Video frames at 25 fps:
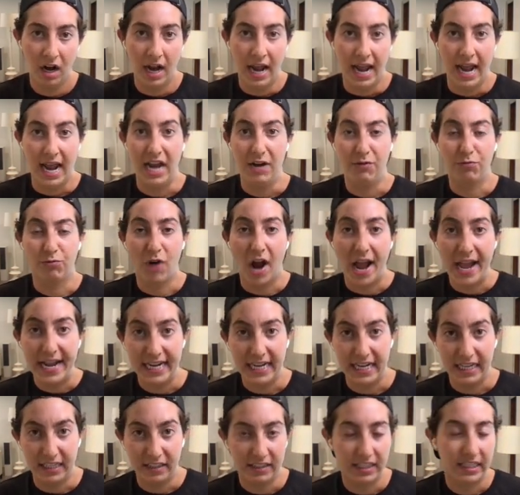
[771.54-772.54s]
and
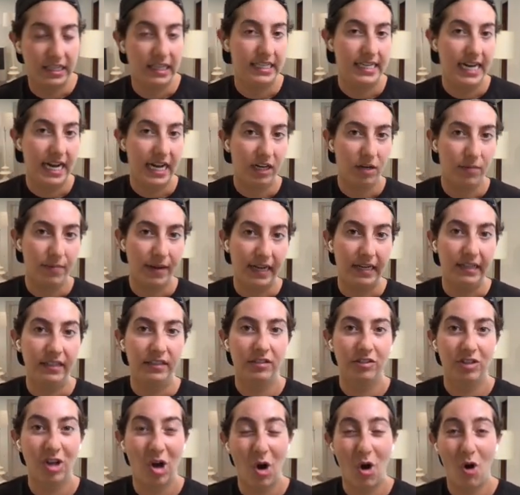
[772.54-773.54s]
writing to the
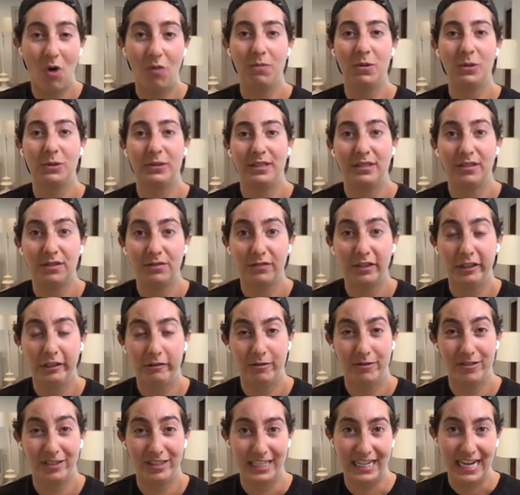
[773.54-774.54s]
database almost as
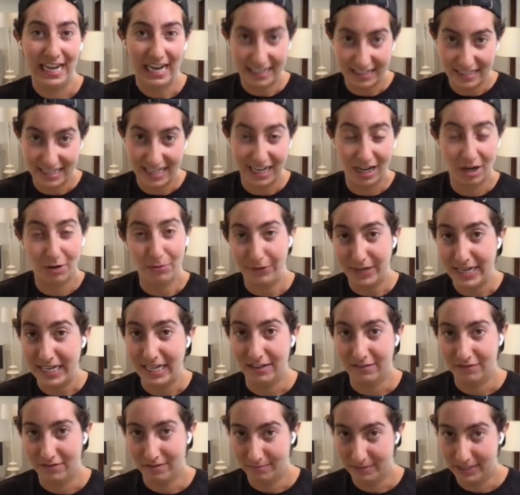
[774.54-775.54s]
frequently as they are
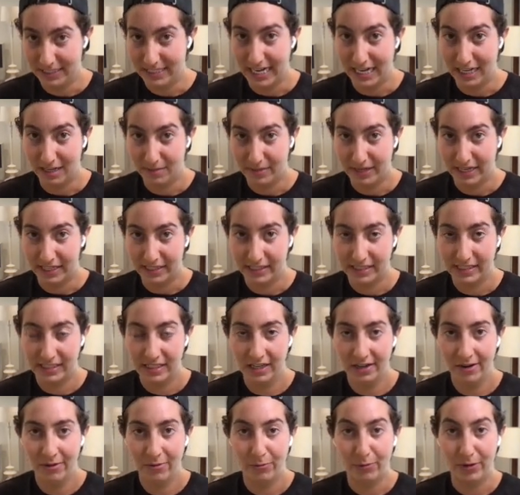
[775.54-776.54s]
reading from the database,
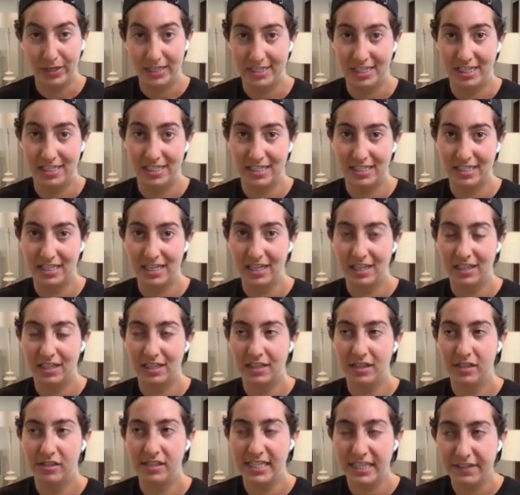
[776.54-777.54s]
which is
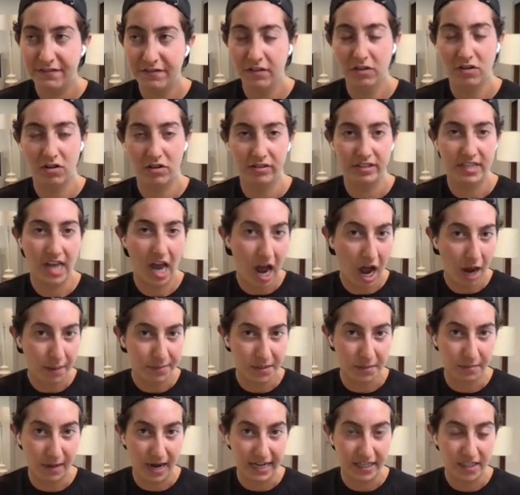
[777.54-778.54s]
difficult to
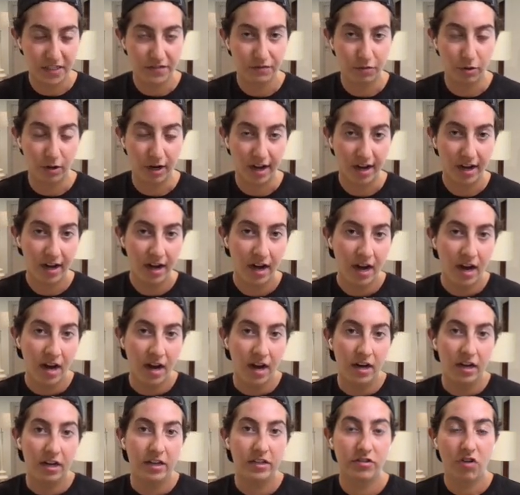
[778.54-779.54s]
optimize for,
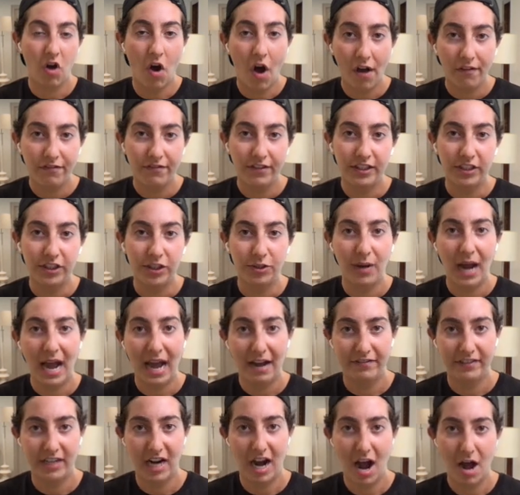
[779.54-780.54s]
because often you
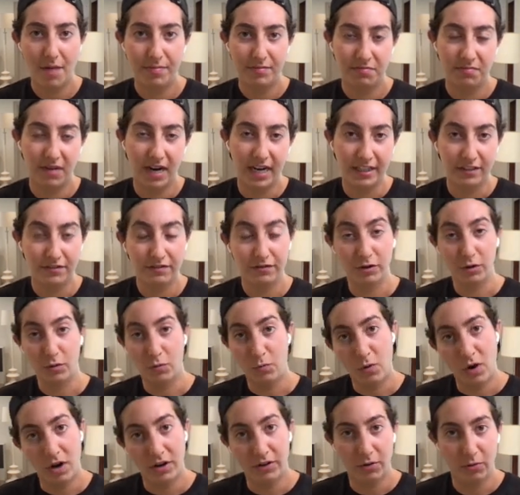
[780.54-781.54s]
have to optimize for
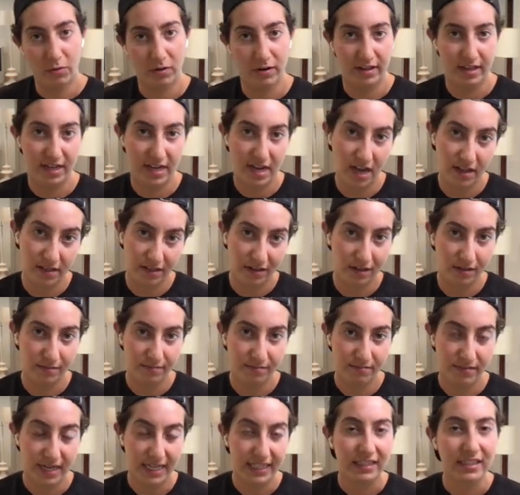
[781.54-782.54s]
one or the other.
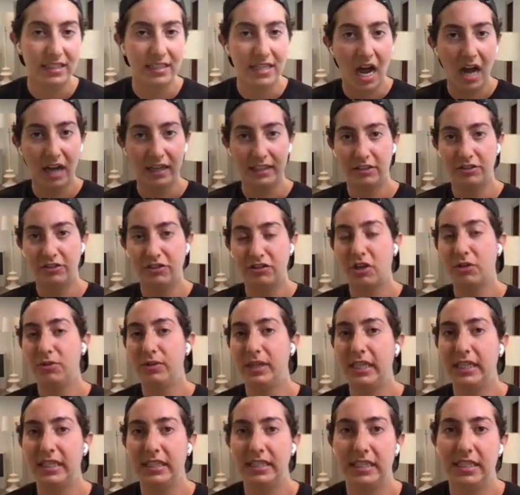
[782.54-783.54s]
It's not so
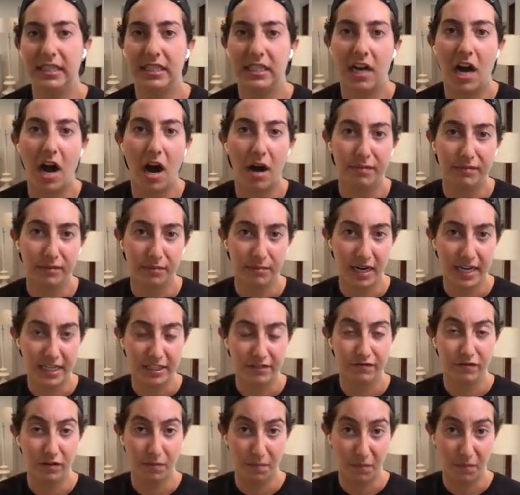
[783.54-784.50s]
easy to optimize for